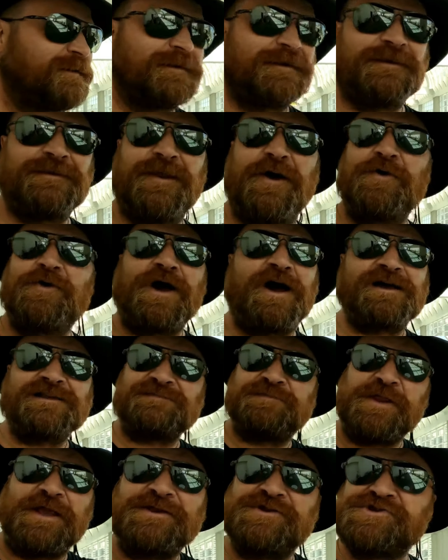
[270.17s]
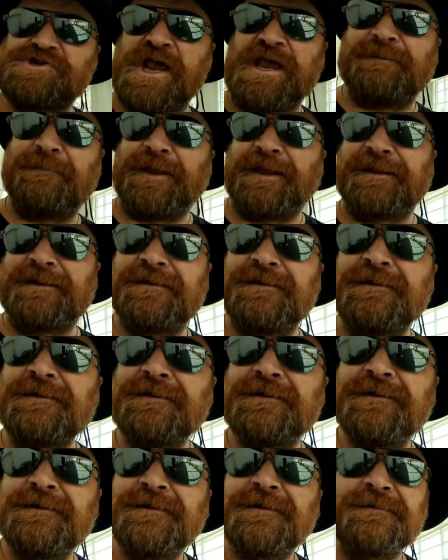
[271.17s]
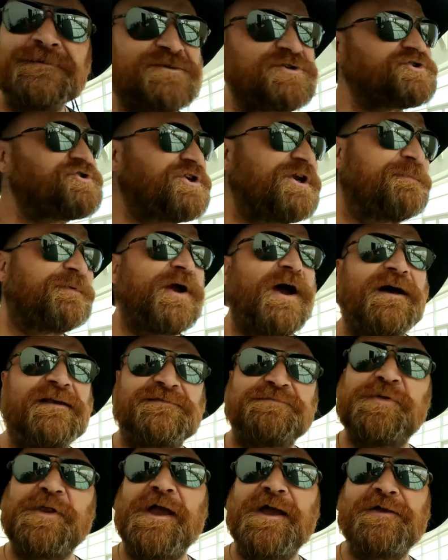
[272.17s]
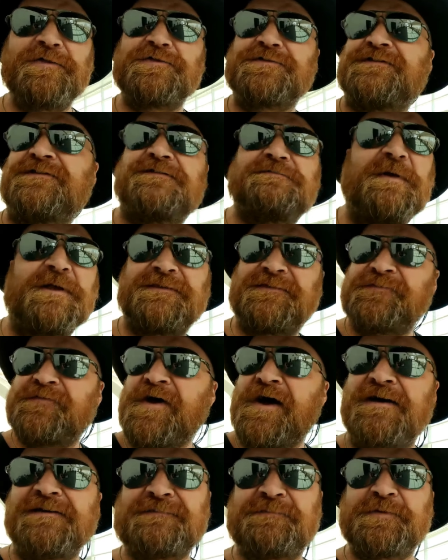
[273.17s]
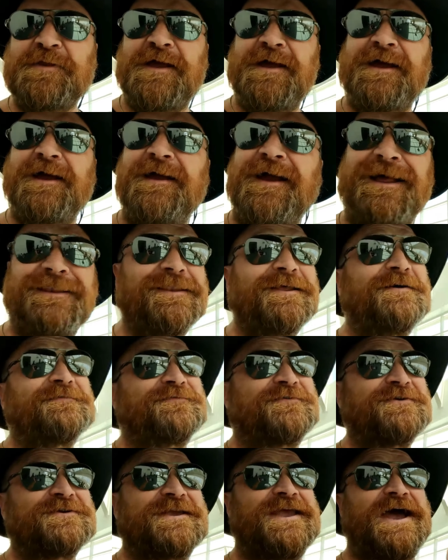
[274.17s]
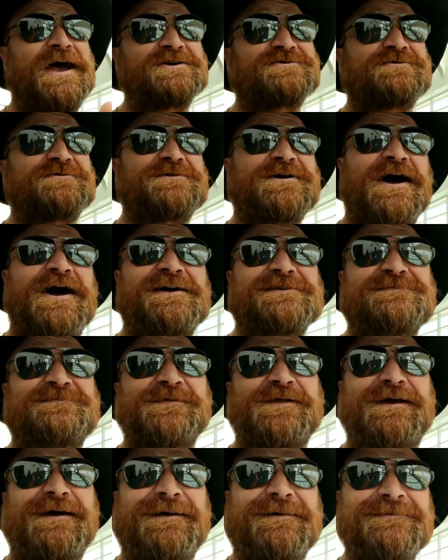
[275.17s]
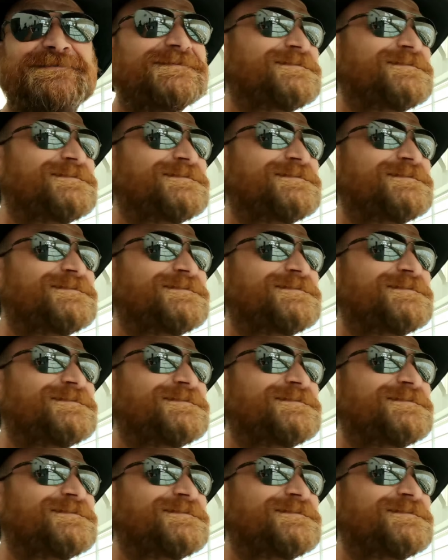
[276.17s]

And no cosplay shaming. There's cheap cosplay, there's expensive cosplay. I love a good casual cosplay.